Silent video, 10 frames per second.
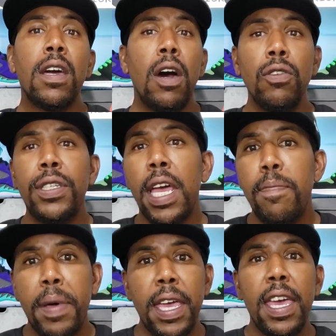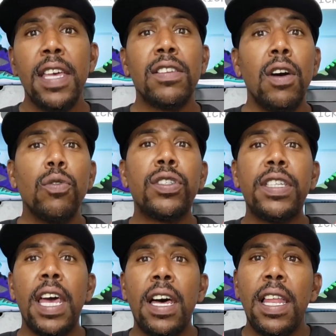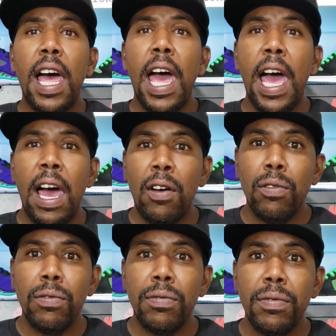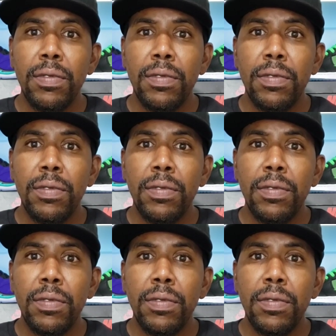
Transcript: CoJP is going to sell out.